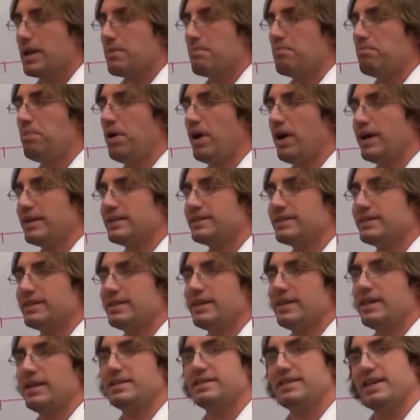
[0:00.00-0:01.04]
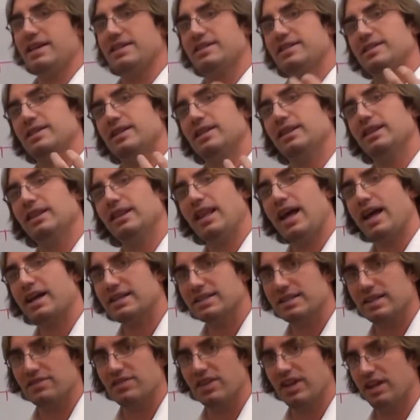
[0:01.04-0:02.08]
but it's a
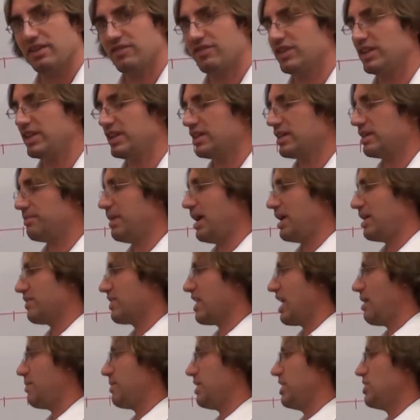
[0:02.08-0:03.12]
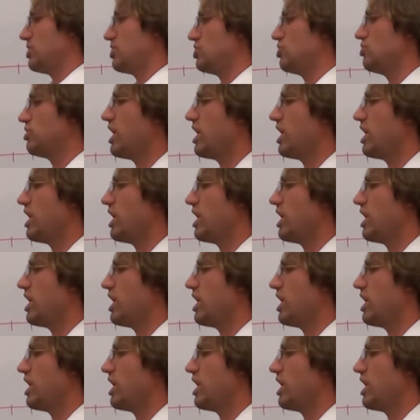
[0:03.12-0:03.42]
selective infinite amount of combinations.